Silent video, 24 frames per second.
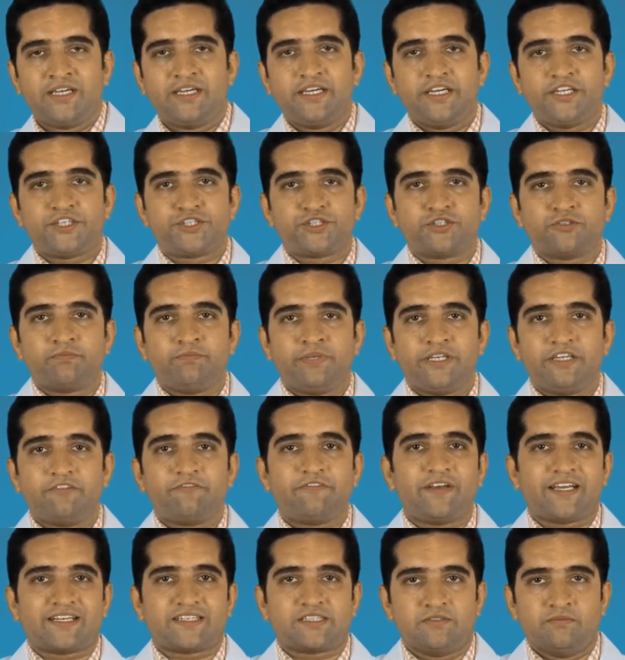it should be
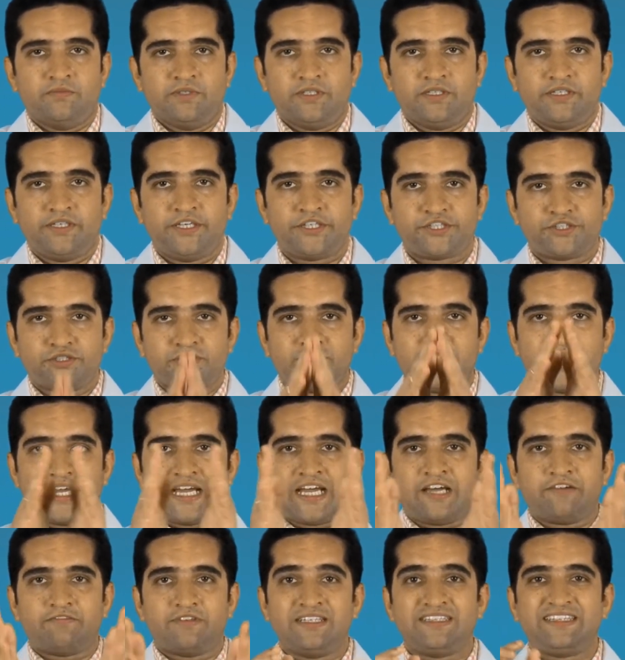flexible. It should
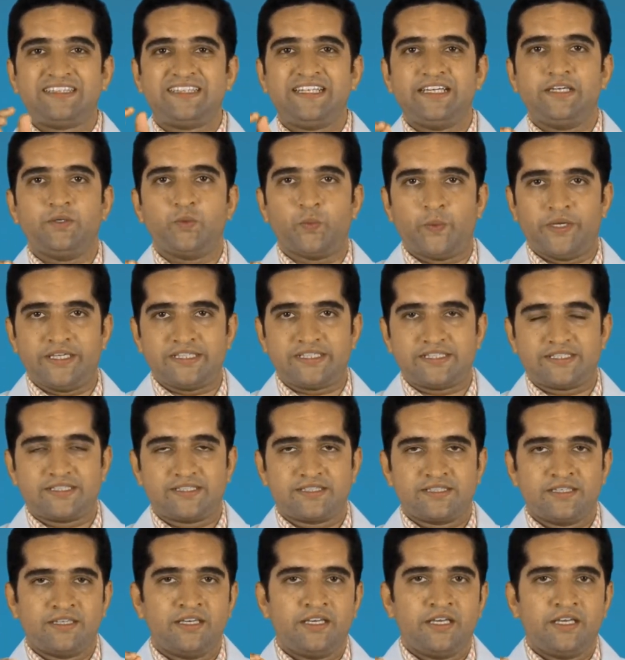have a thin waist.